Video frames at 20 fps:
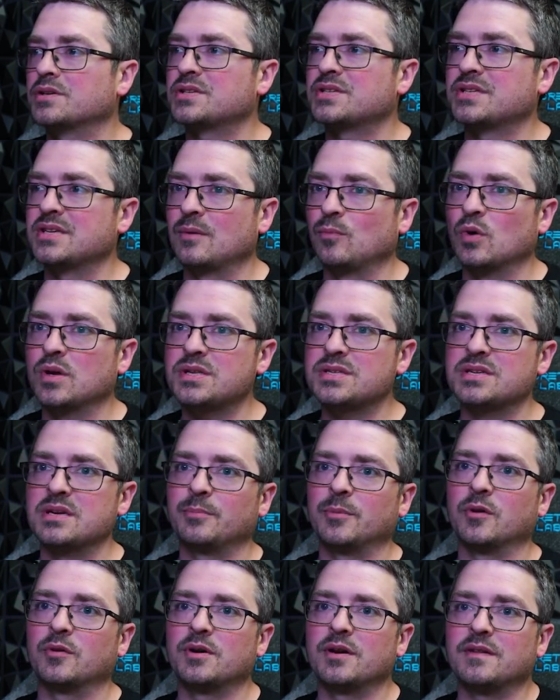somewhat
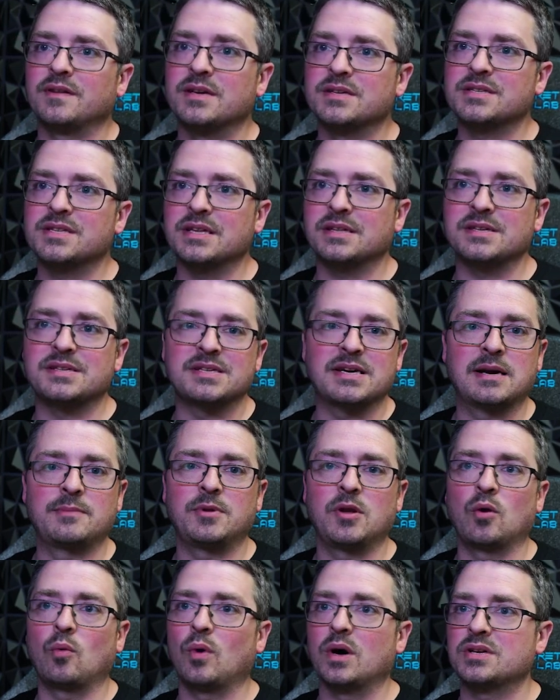similar to this at the time
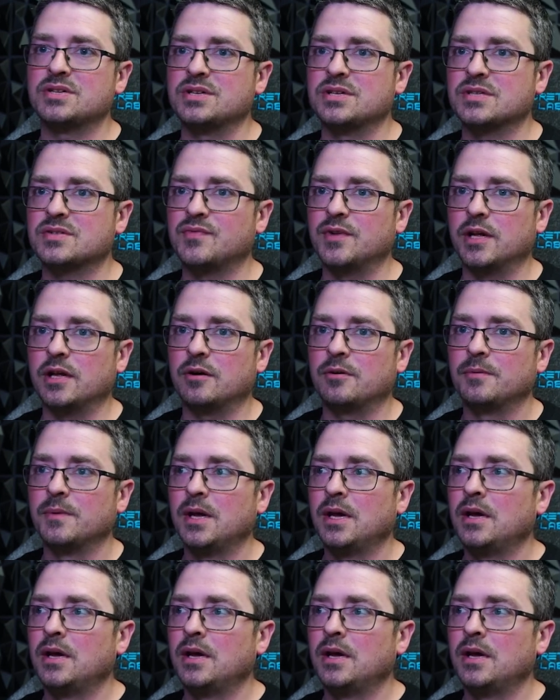that you're watching this video.